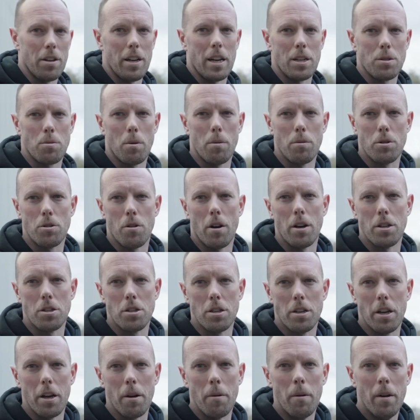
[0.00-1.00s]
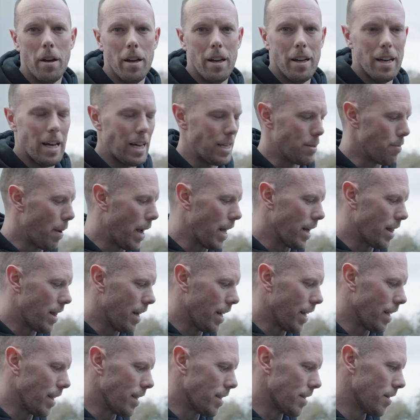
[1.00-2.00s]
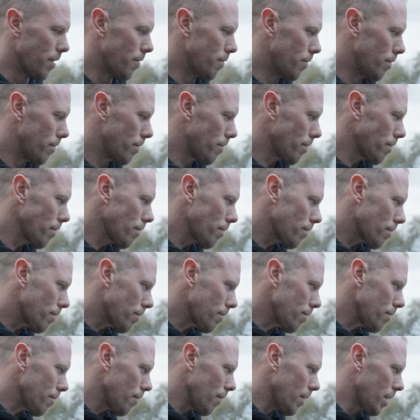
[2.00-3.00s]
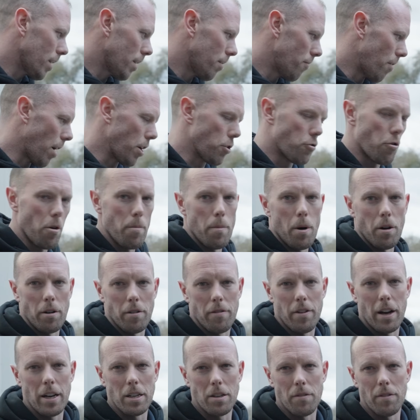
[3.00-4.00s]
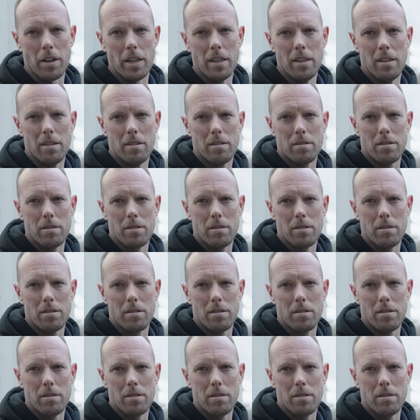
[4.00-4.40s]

And that's what we're trying to do, is make things retro mod, effectively.